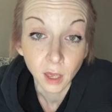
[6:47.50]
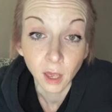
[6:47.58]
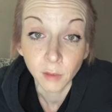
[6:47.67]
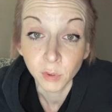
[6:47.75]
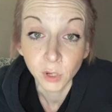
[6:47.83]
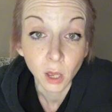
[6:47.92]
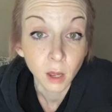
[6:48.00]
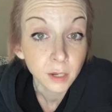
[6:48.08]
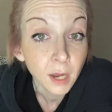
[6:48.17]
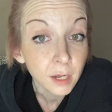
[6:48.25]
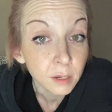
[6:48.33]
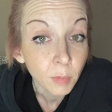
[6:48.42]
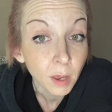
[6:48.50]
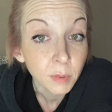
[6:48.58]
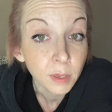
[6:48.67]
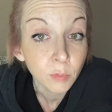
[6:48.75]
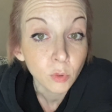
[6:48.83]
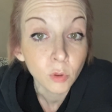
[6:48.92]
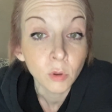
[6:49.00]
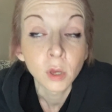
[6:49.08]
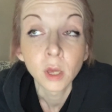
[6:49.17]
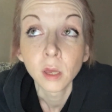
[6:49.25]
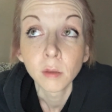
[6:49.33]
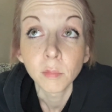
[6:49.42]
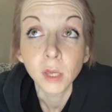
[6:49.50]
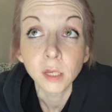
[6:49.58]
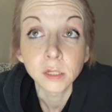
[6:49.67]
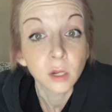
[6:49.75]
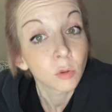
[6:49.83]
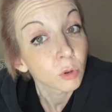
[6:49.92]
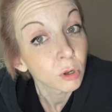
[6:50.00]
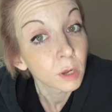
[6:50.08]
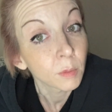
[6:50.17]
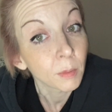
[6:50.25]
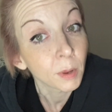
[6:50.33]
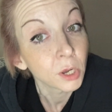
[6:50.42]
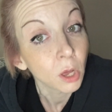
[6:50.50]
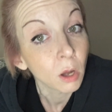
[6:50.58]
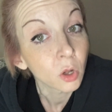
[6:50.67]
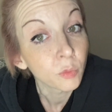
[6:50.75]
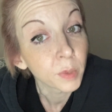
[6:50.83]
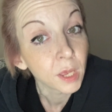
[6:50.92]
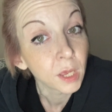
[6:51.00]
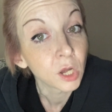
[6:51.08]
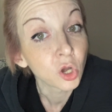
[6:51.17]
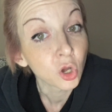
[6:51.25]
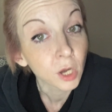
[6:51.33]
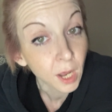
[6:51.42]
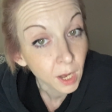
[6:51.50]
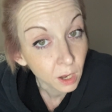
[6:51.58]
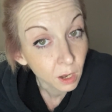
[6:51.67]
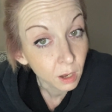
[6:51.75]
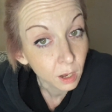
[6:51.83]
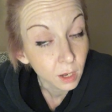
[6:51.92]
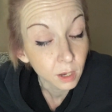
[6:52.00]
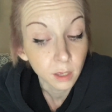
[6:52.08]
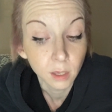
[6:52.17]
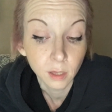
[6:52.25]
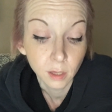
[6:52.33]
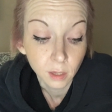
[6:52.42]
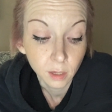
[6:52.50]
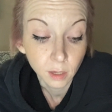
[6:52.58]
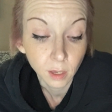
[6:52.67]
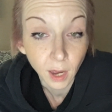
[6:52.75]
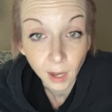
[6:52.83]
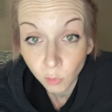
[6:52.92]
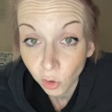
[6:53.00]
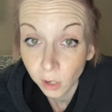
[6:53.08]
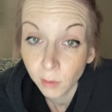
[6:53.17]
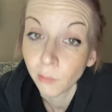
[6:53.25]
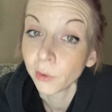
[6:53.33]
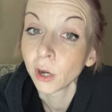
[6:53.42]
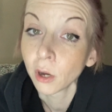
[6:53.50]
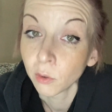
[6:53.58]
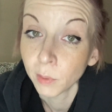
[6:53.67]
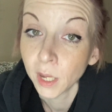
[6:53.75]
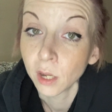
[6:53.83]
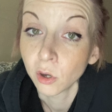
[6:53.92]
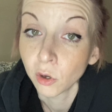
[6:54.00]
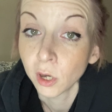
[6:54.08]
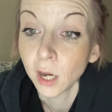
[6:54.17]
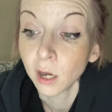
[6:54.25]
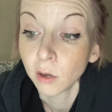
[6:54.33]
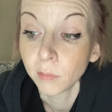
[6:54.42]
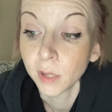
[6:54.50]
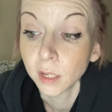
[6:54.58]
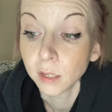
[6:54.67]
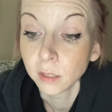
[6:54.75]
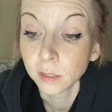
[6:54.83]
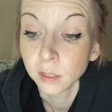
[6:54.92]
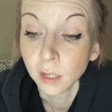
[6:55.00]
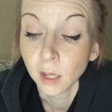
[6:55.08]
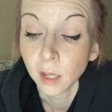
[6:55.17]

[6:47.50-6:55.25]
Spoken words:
I've been contacted by people because they're worried about my daughter being in her care. I'm worried about my daughter being in her care because